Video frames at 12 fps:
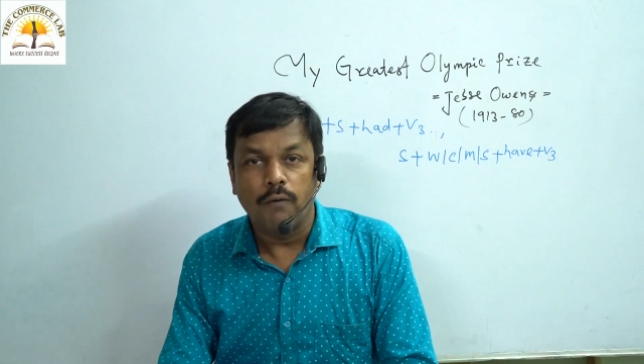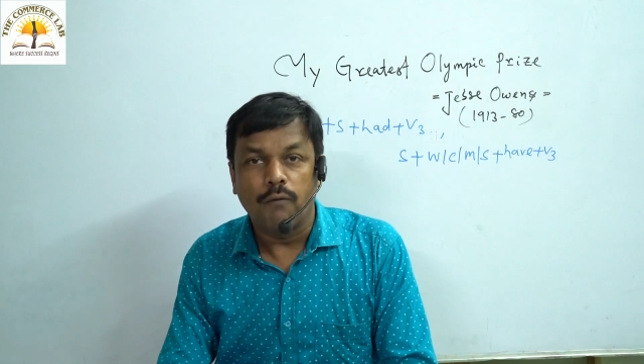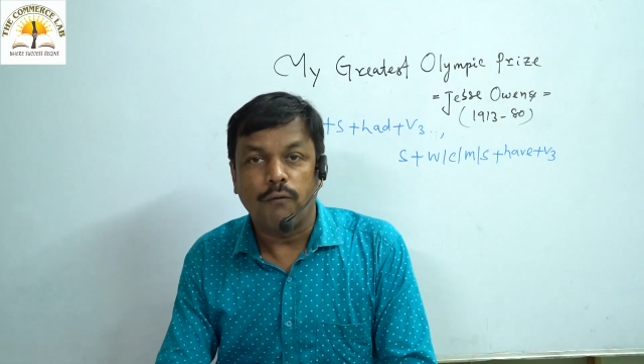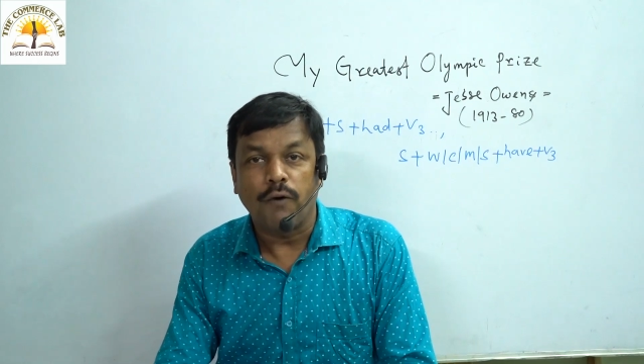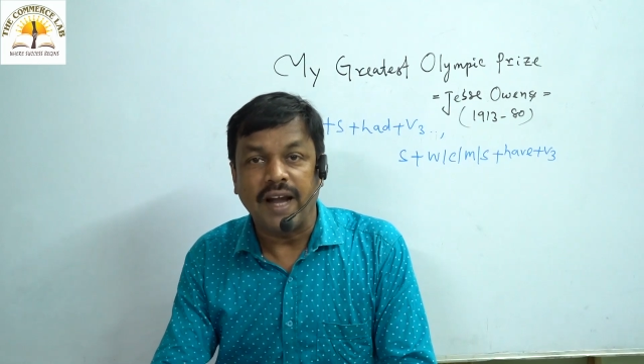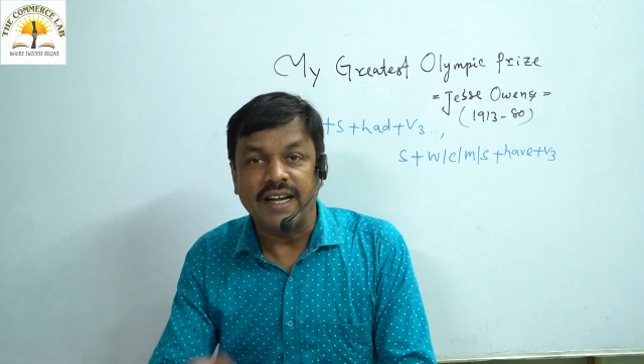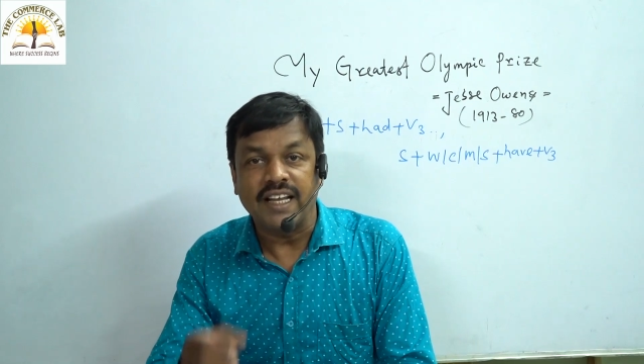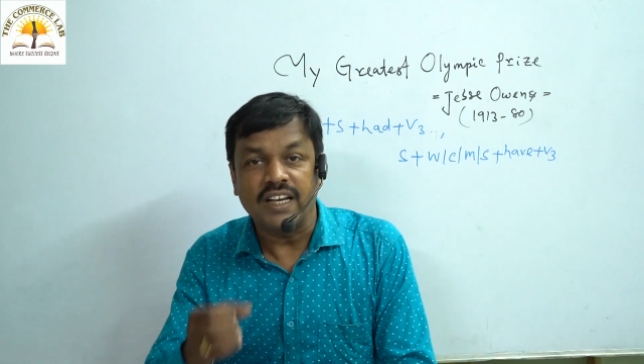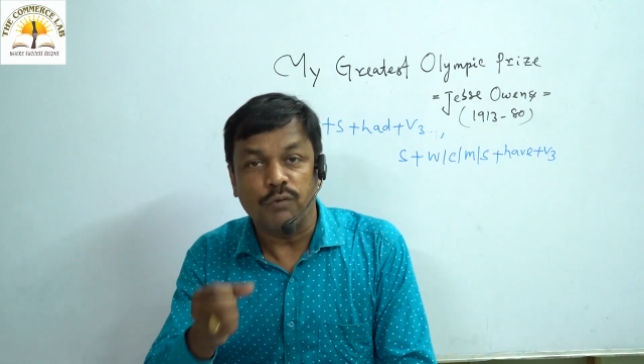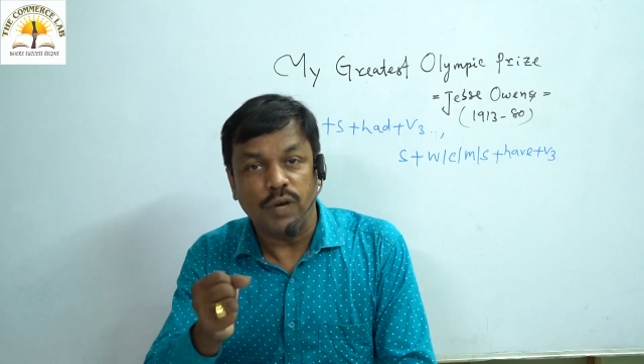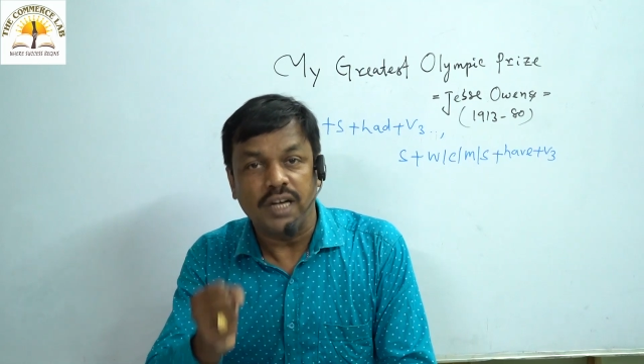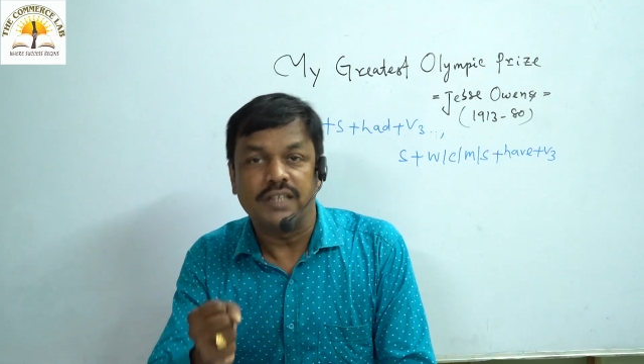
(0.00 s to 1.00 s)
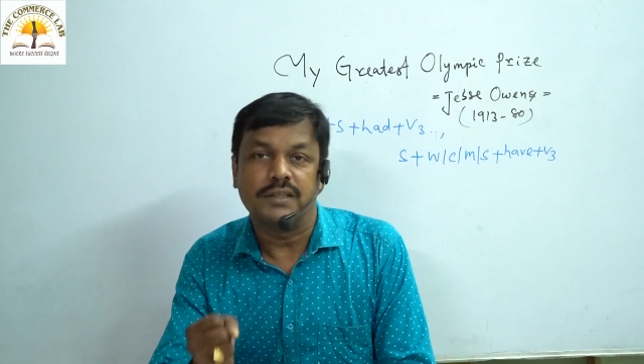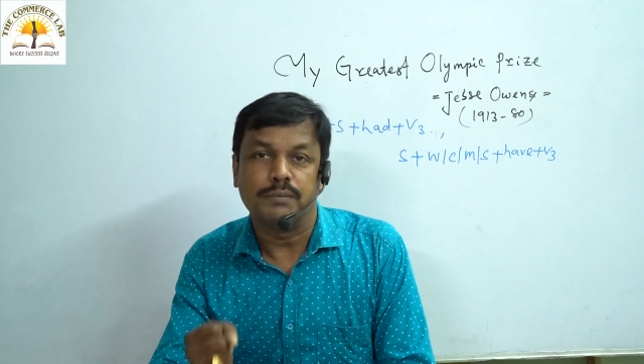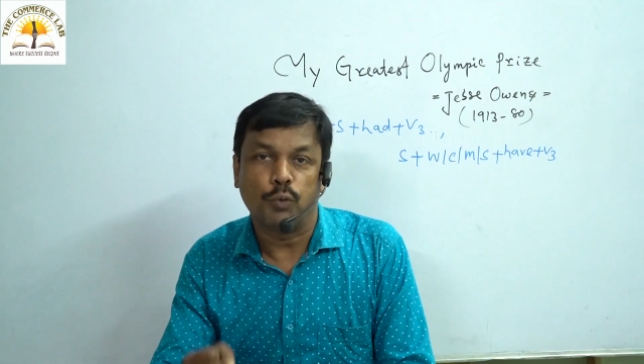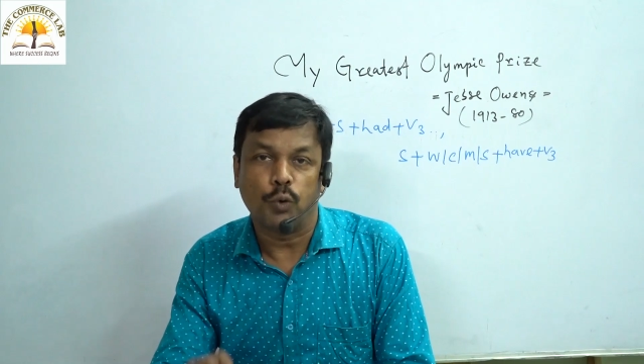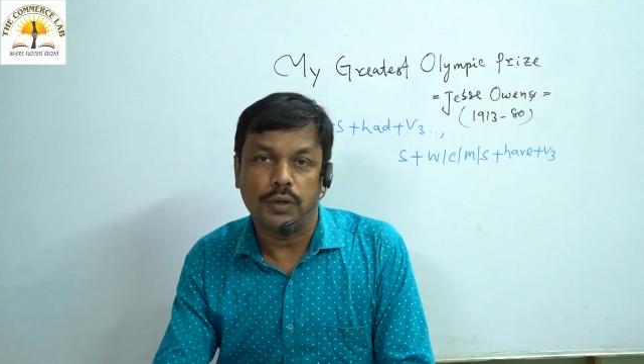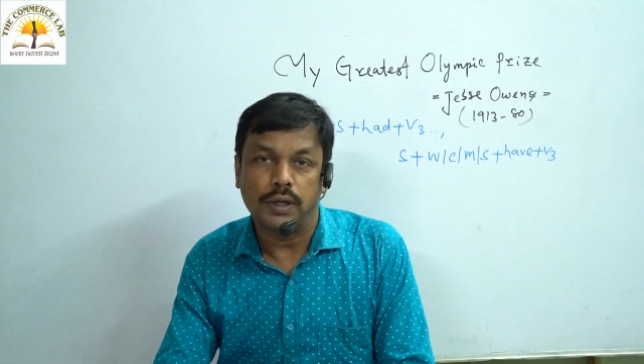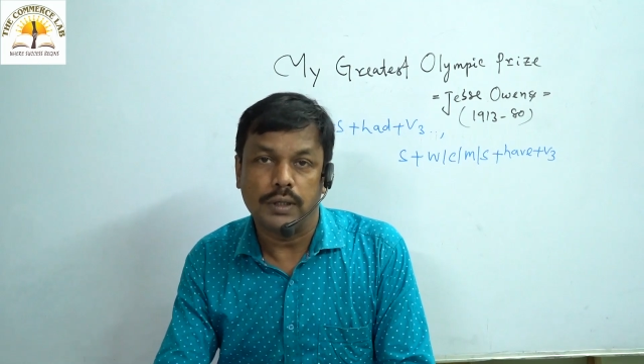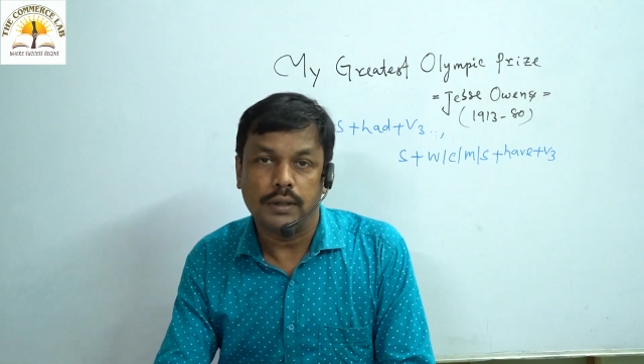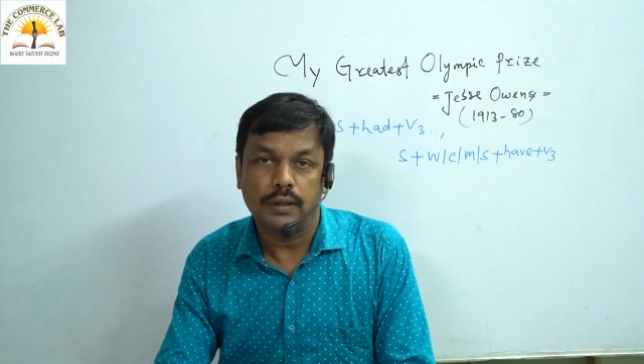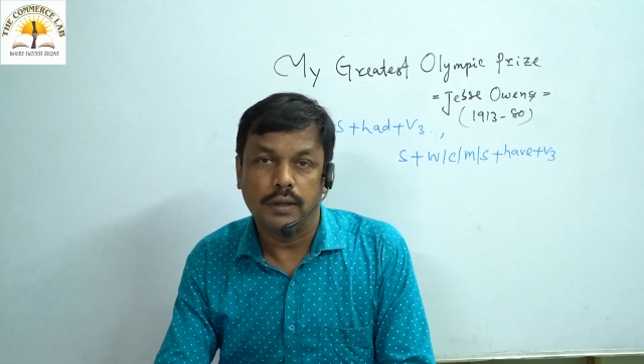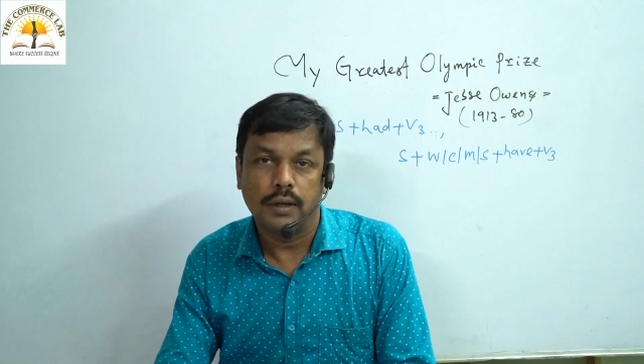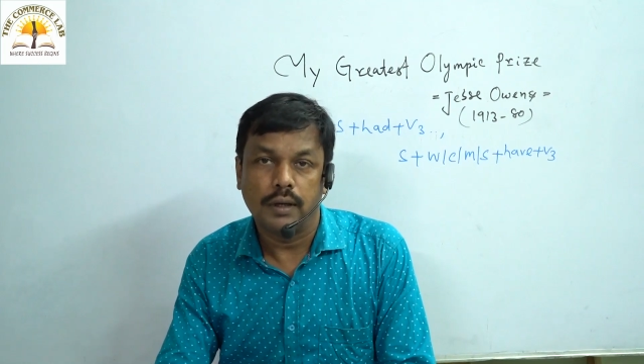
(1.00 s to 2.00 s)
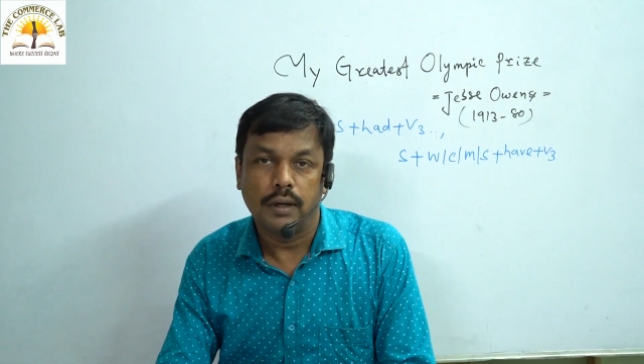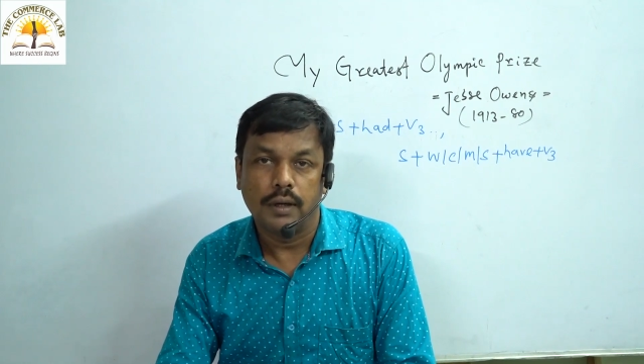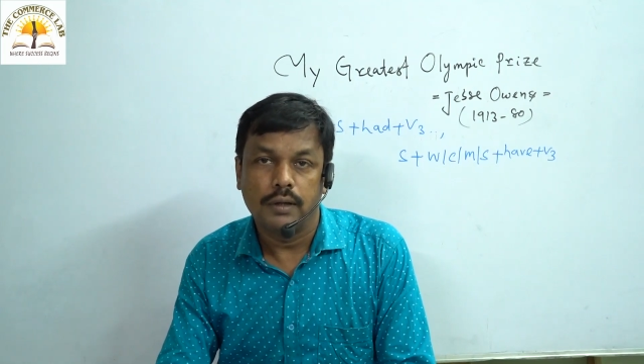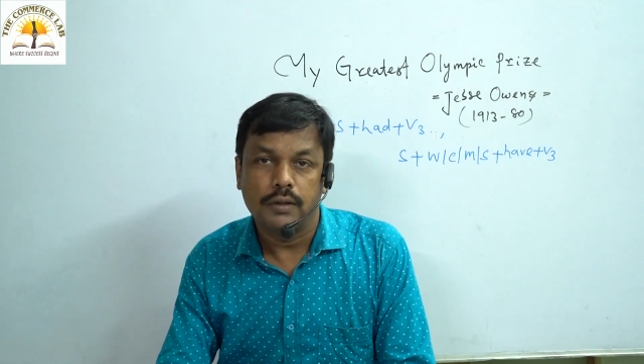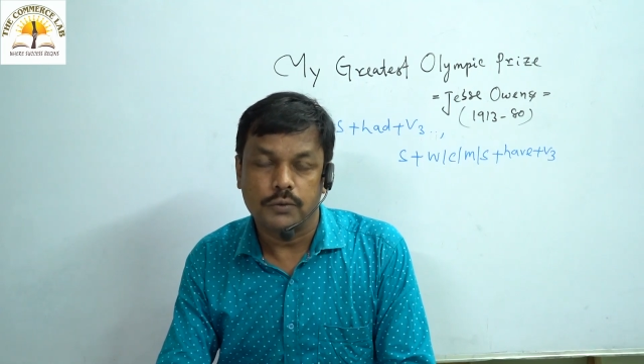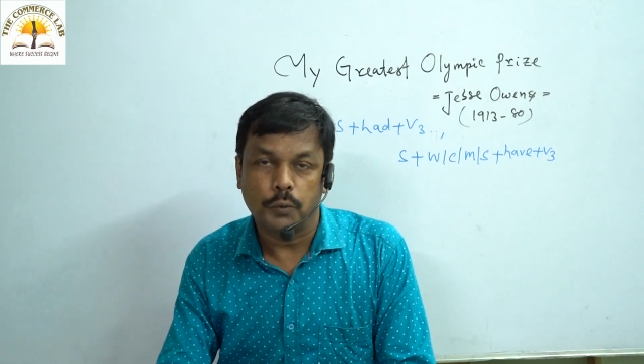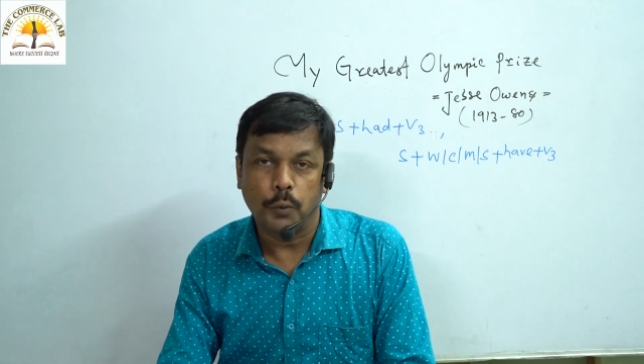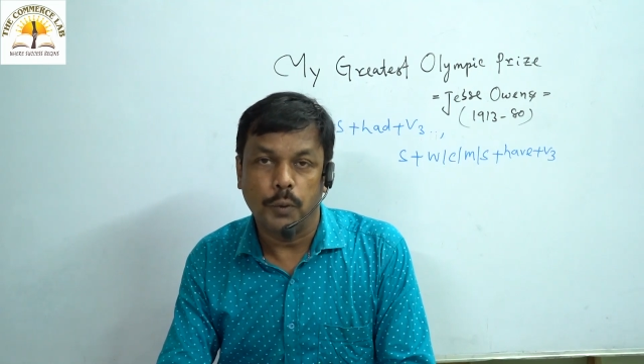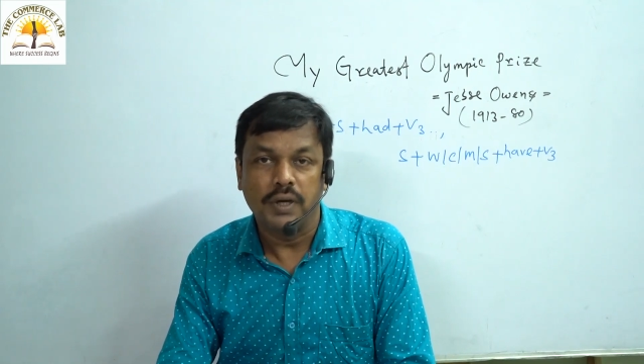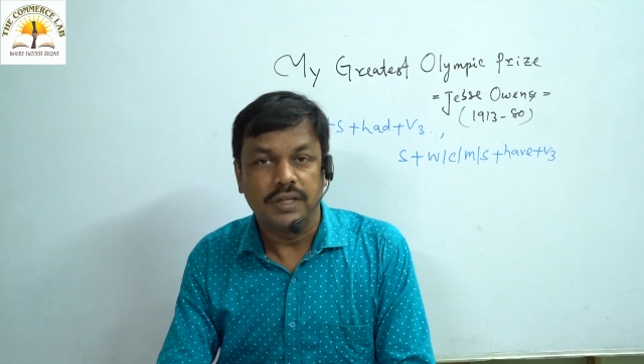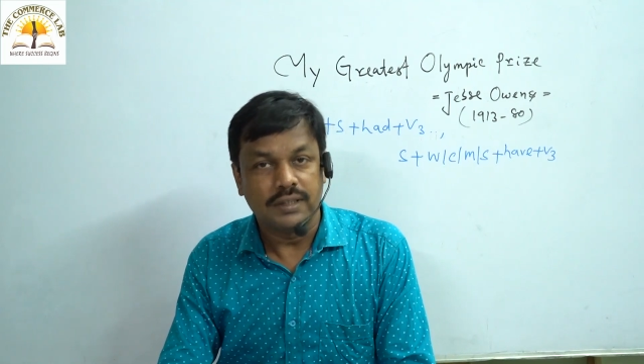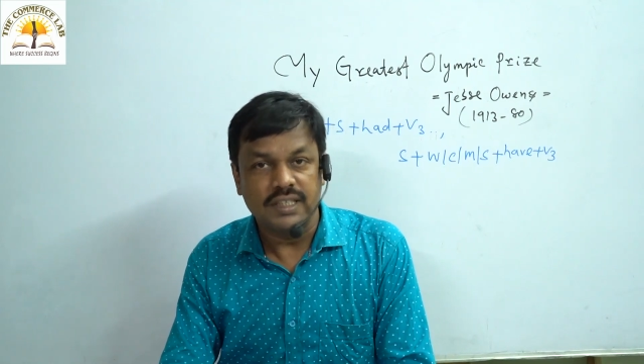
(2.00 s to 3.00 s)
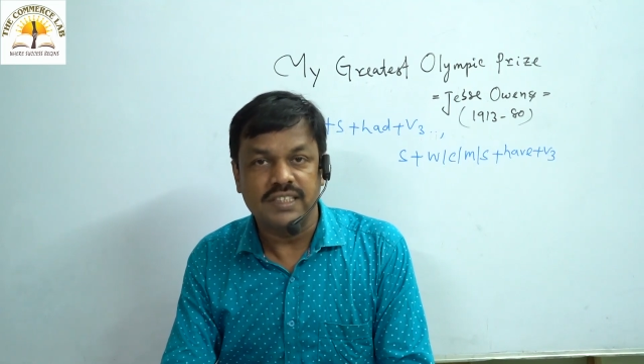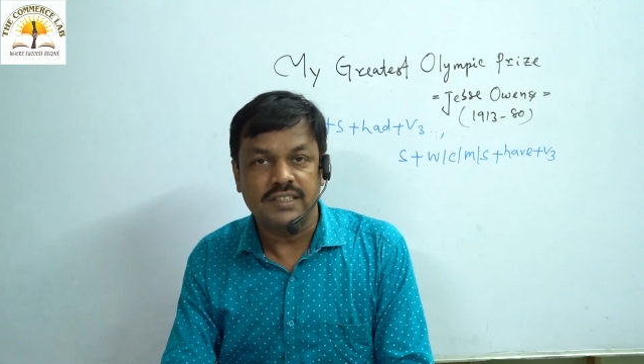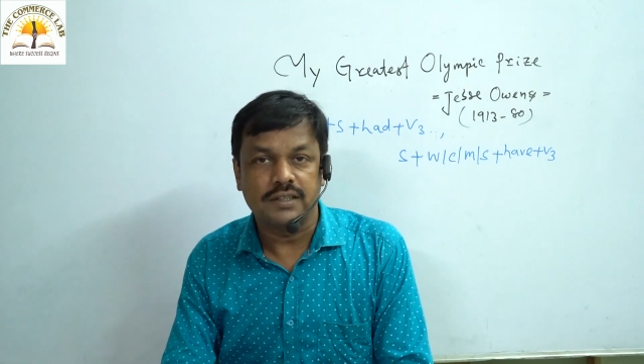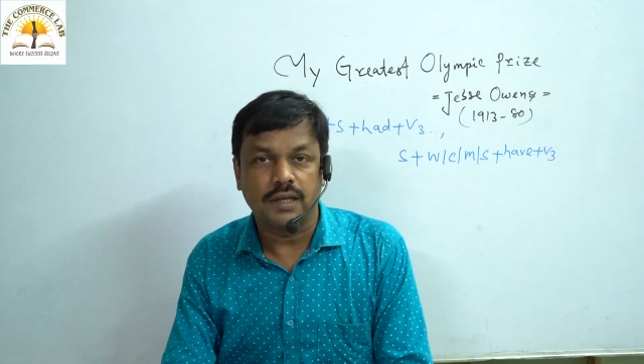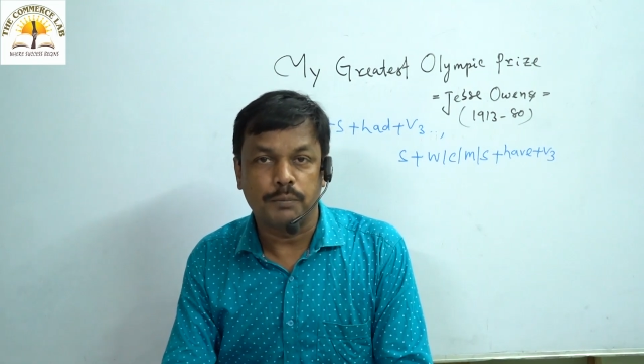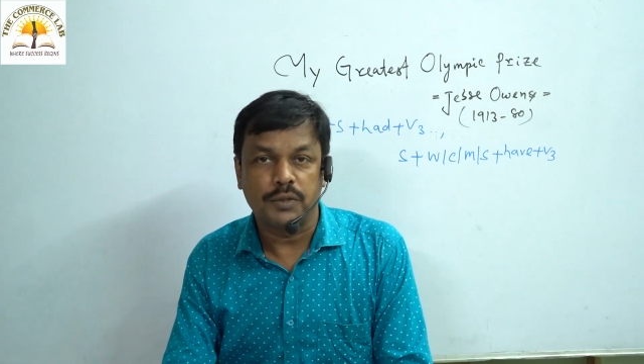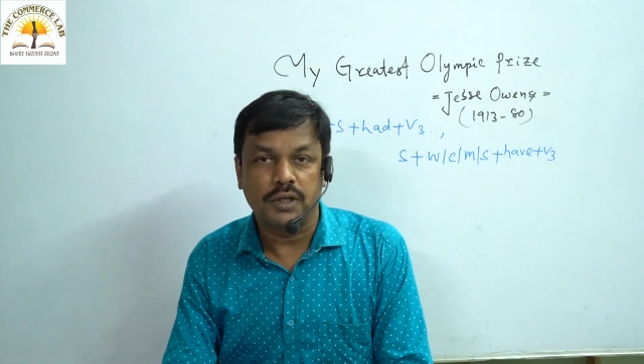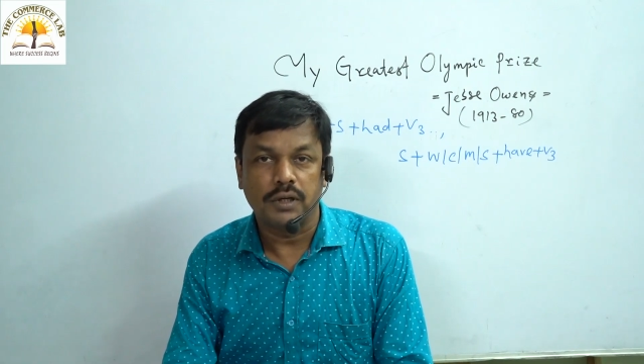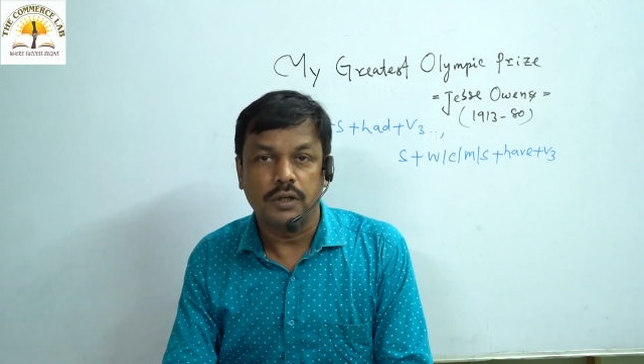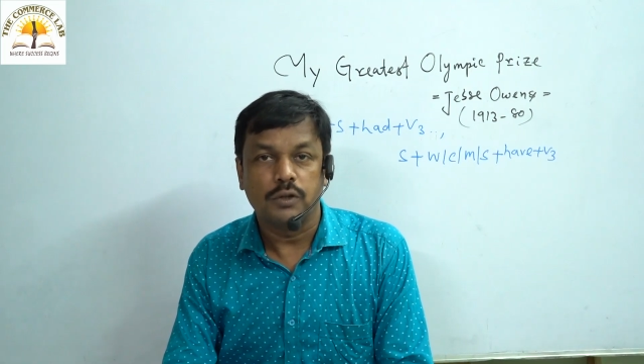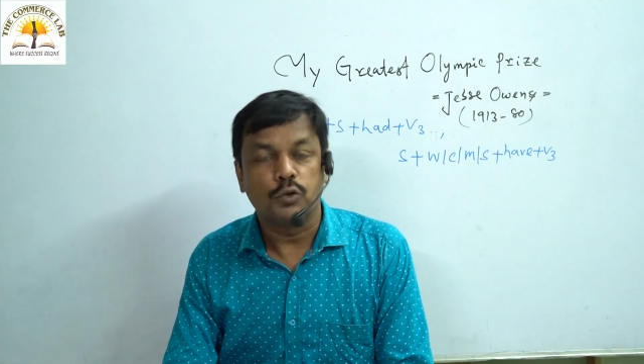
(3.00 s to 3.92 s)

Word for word: Fighting well is important. So this chapter